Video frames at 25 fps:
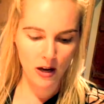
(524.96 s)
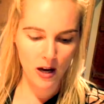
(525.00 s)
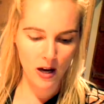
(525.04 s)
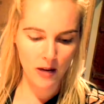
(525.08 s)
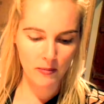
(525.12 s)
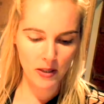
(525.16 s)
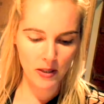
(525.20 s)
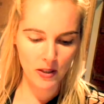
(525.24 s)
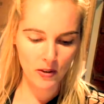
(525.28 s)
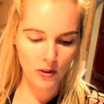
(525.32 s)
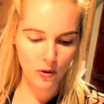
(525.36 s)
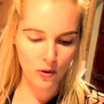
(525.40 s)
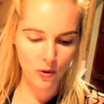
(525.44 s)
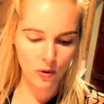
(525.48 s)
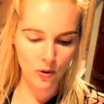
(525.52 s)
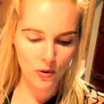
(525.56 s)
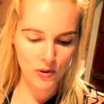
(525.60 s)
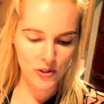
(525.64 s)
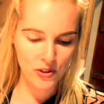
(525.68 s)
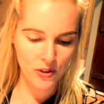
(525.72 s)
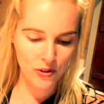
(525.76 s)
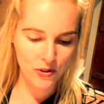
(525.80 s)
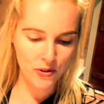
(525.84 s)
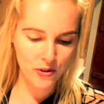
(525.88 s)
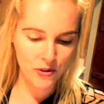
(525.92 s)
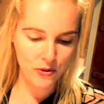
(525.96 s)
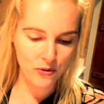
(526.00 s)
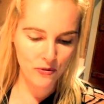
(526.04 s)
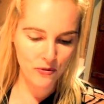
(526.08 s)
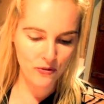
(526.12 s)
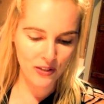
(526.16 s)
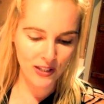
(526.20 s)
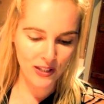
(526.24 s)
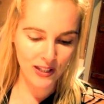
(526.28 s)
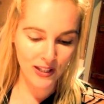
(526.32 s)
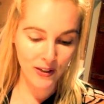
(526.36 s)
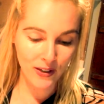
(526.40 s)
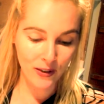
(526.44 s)
I'm going to also do a
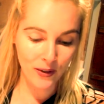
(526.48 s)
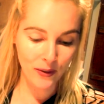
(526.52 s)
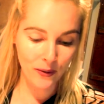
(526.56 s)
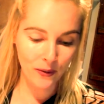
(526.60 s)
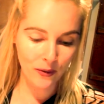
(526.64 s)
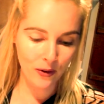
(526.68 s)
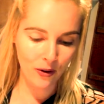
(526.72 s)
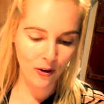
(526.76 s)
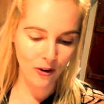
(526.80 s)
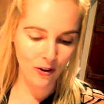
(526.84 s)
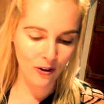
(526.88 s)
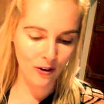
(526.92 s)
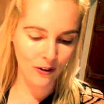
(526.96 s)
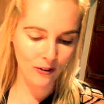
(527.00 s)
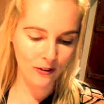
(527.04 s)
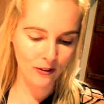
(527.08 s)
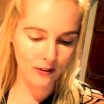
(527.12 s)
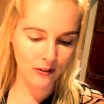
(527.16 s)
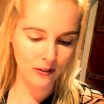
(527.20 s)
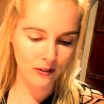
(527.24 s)
video on